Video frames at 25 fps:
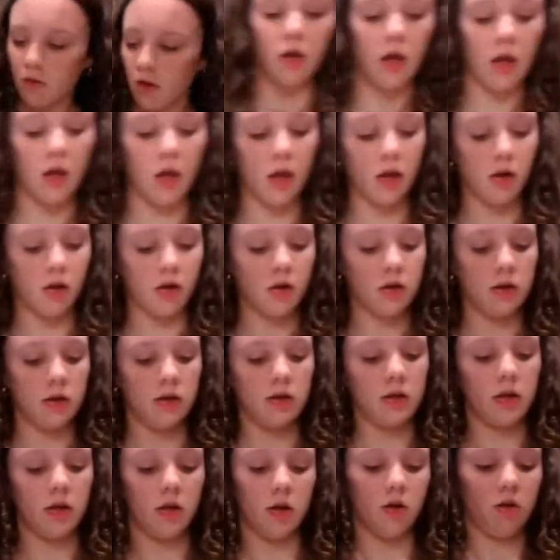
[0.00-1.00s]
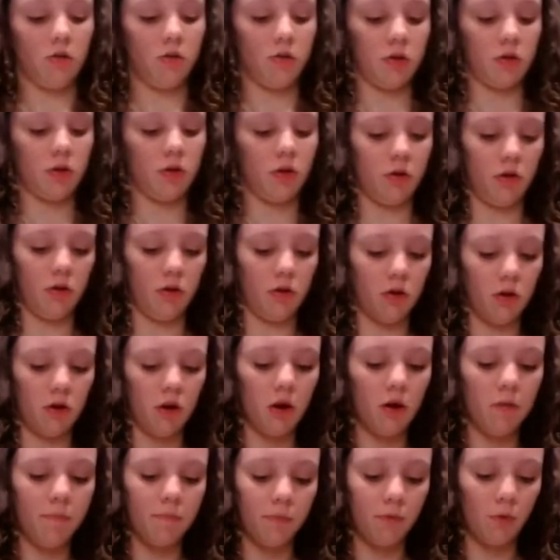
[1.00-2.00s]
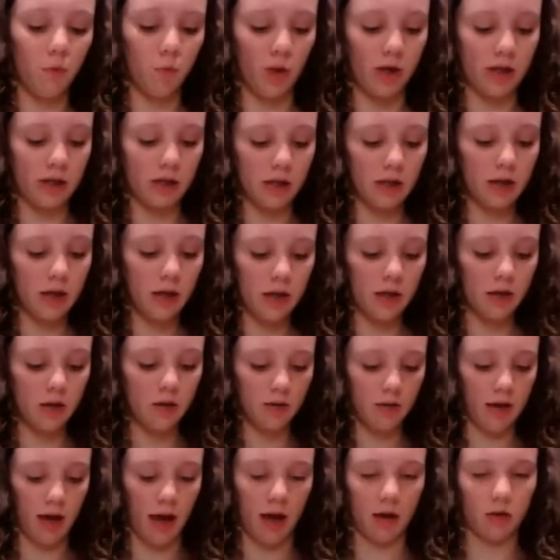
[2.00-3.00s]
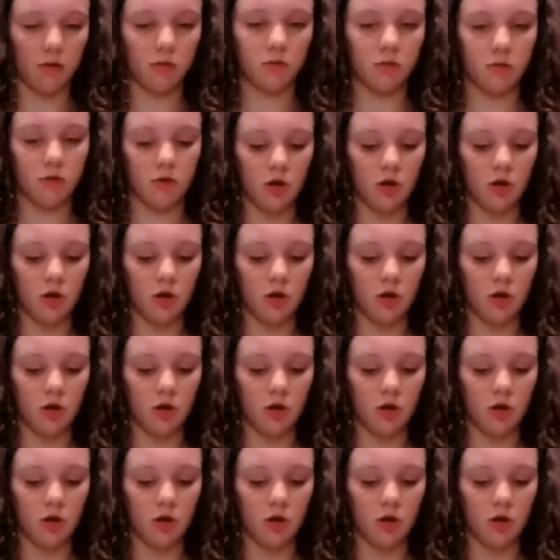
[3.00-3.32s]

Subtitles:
And then obviously you're gonna whisk it again.